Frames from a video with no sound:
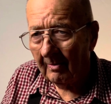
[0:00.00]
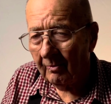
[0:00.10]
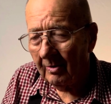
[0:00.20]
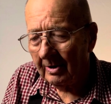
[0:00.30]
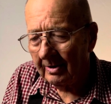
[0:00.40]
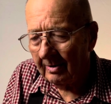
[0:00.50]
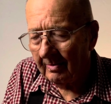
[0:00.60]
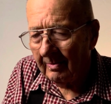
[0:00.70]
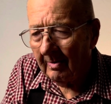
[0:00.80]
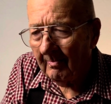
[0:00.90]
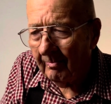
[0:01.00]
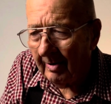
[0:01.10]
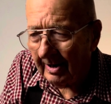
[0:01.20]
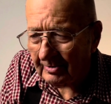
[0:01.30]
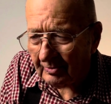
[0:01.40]
wanted a
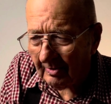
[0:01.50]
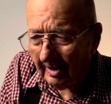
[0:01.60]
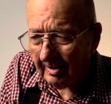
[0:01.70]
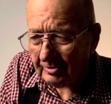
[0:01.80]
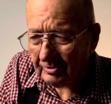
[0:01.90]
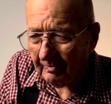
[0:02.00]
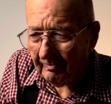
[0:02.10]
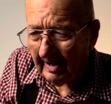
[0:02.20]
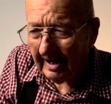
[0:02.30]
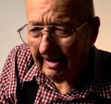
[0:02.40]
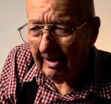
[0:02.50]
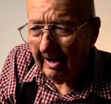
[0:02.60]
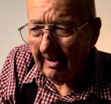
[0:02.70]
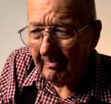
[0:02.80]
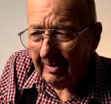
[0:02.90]
bus route so bad
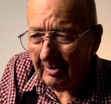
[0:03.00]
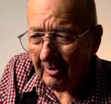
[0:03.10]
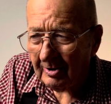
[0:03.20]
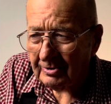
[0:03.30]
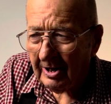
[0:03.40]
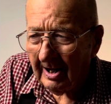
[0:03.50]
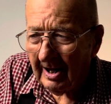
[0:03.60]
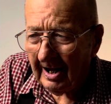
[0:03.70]
because I